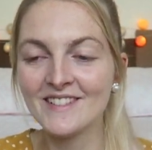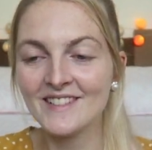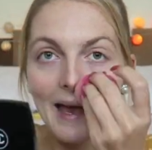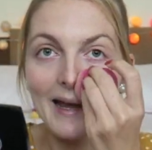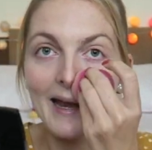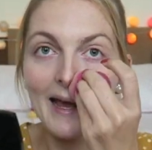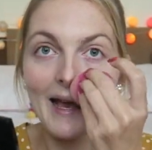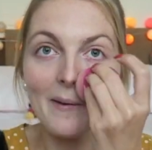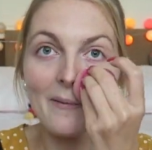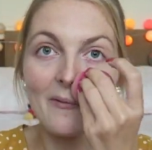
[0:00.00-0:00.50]

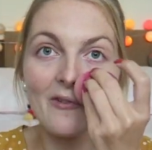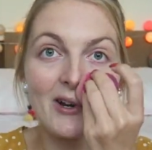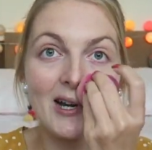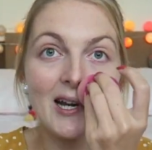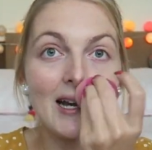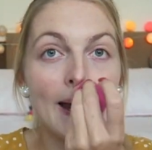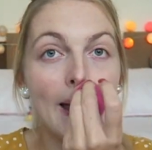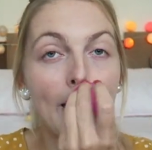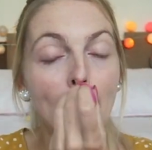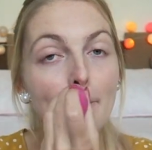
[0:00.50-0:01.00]
And I'm
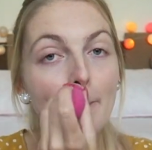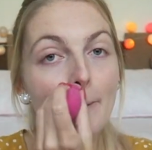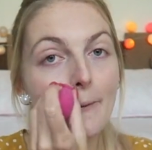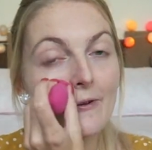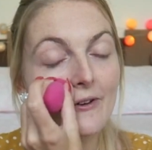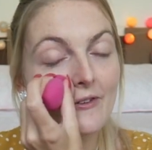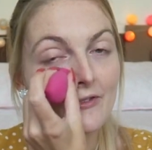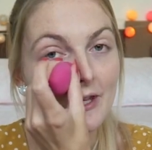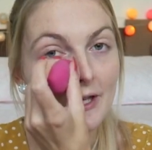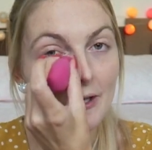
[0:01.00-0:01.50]
really happy
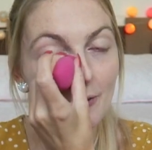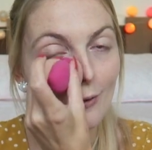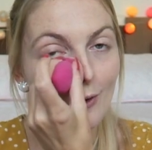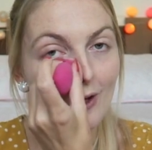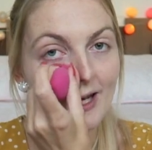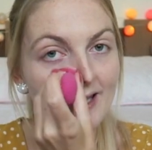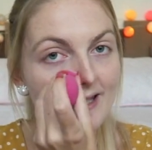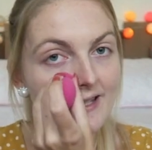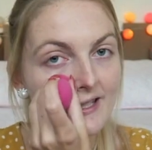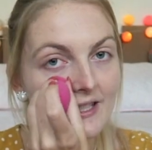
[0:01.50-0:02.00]
with the
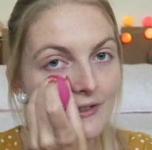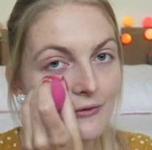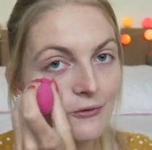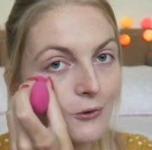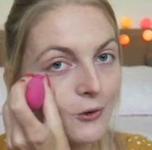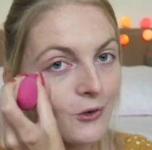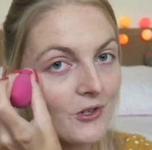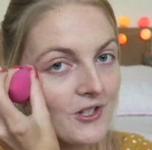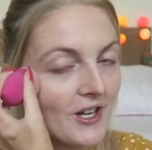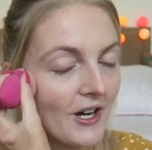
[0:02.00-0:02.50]
quality.
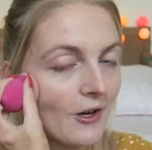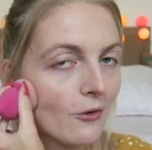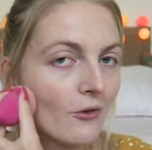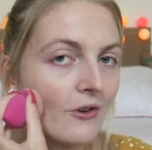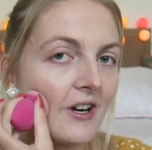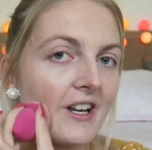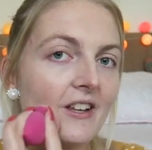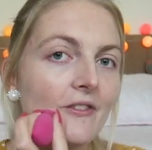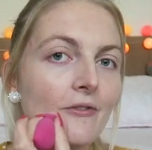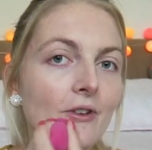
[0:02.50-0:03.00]
Of course, I
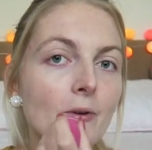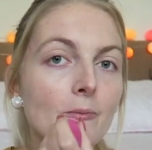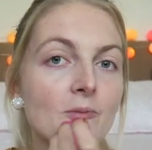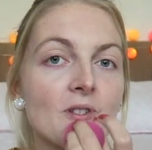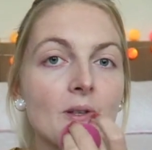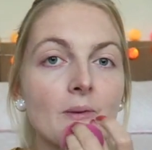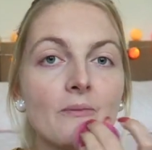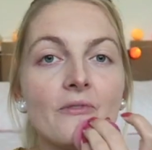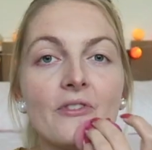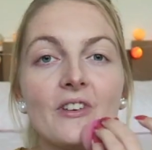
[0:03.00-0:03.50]
already
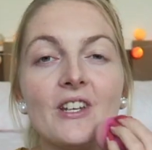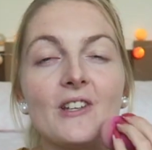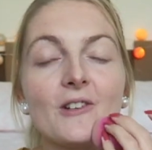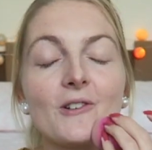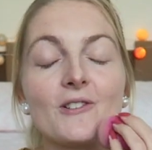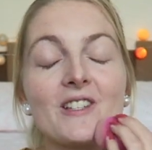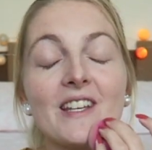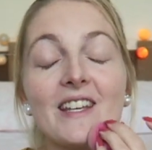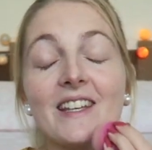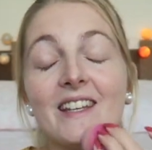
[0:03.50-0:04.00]
filmed some
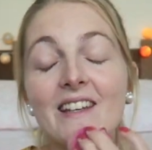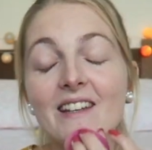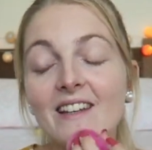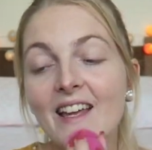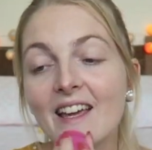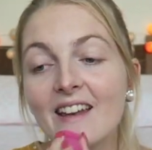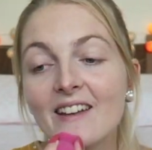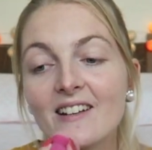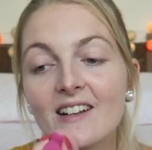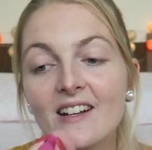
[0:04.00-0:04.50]
videos in the
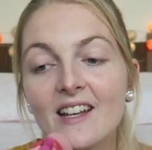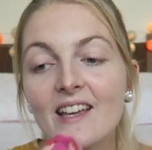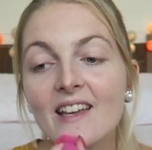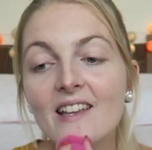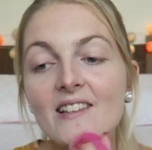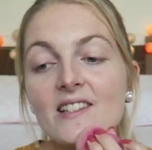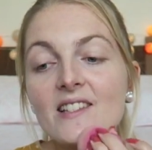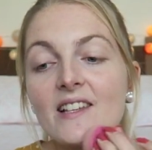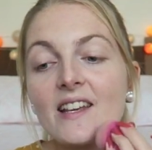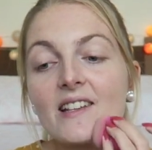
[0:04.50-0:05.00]

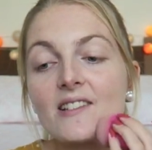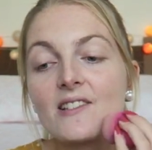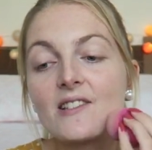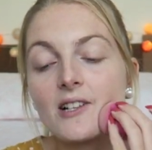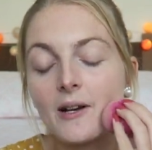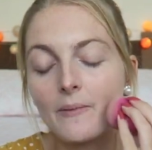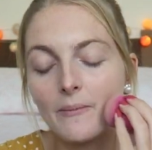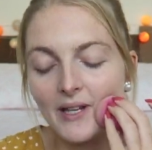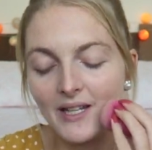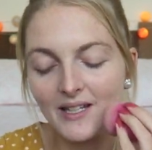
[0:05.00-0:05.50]
Netherlands and
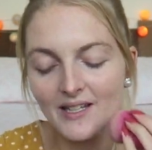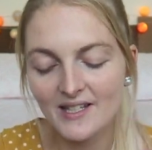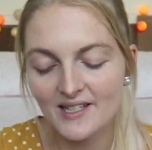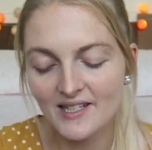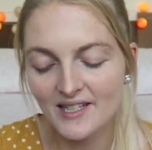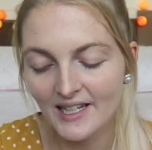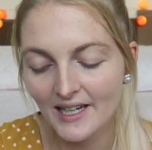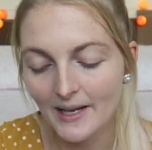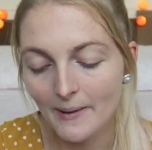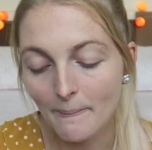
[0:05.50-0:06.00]
some in
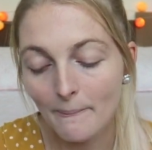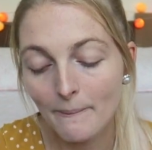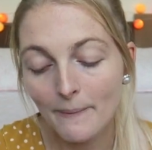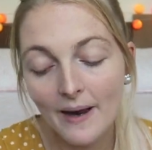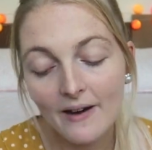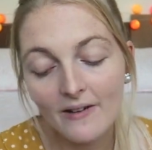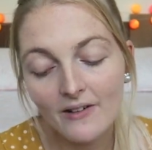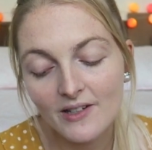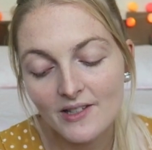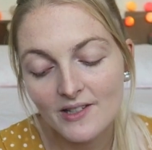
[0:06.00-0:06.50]
Disneyland
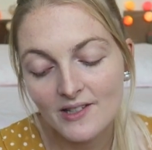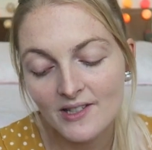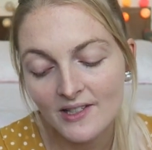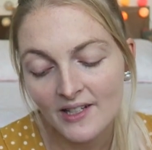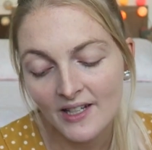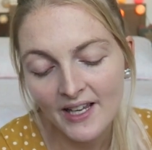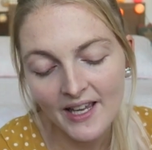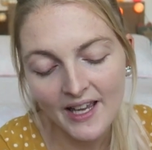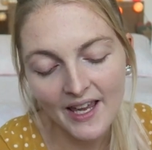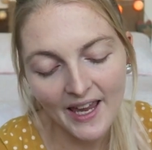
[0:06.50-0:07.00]
Paris,
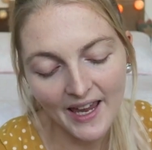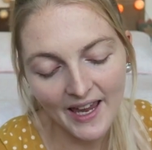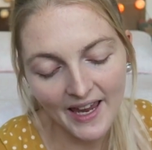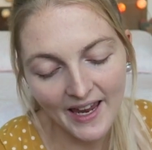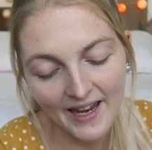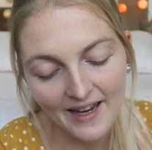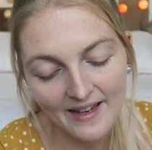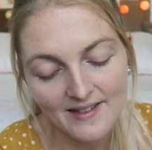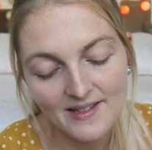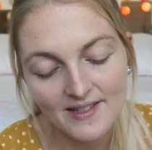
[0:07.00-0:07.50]

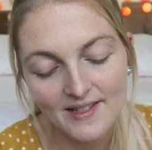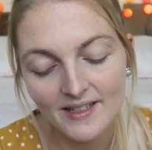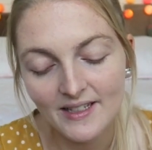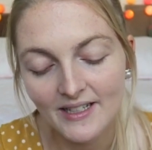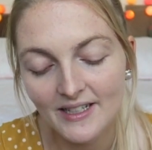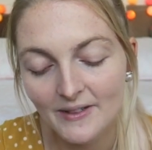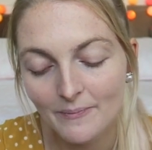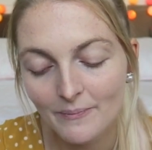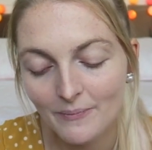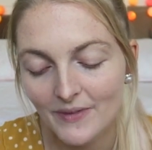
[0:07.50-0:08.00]

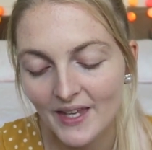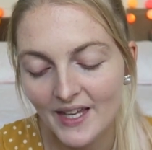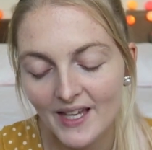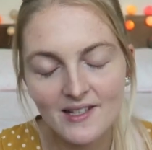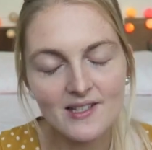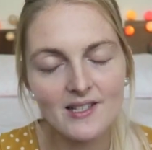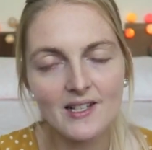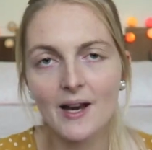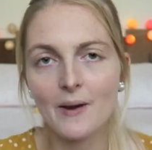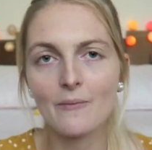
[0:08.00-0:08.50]
and
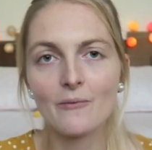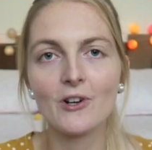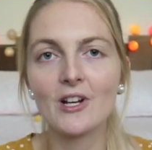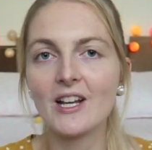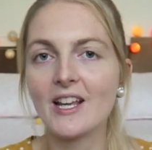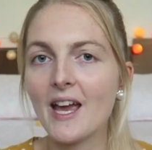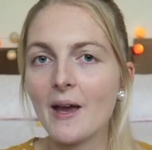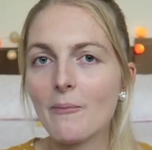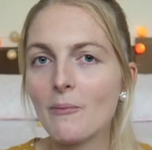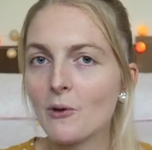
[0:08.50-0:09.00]
yes, I'm
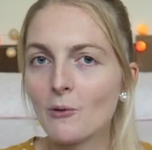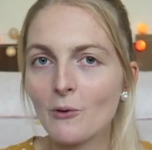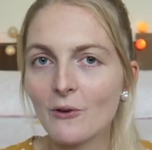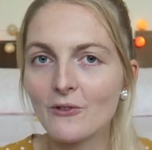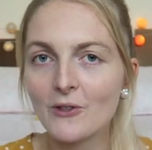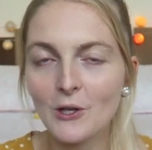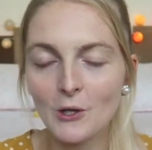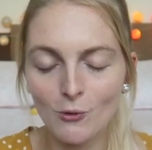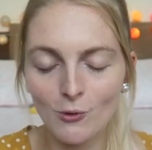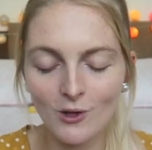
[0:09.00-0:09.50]
really happy
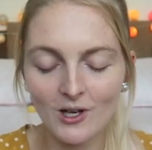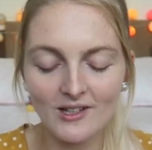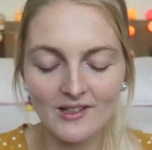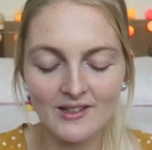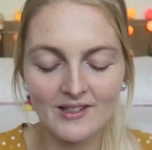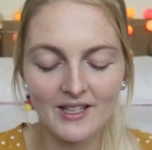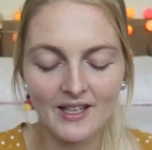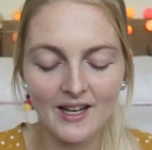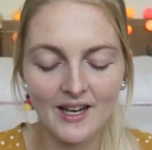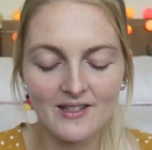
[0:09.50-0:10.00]
with the
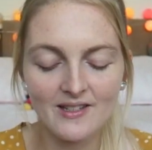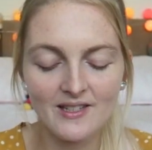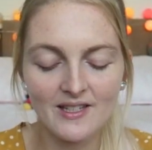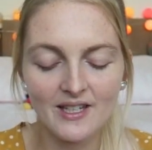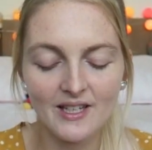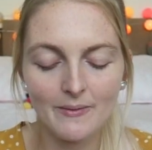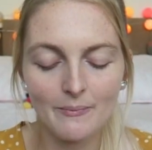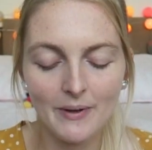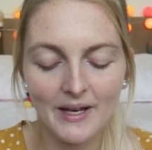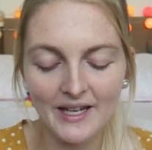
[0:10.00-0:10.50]
quality. I
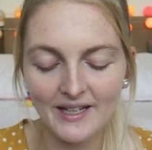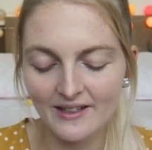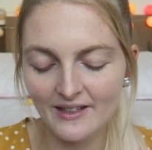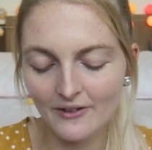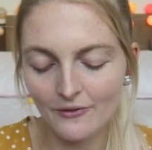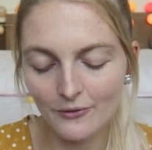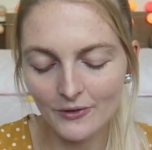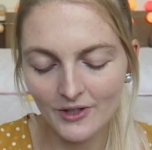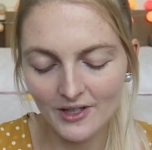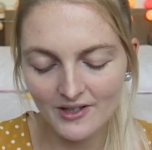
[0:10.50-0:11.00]
see a big
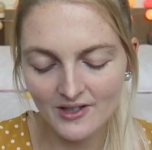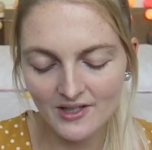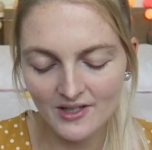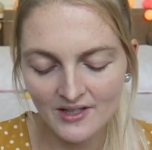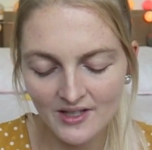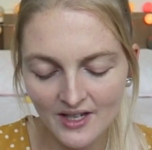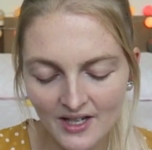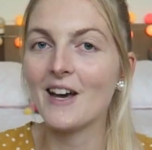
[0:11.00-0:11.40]
difference.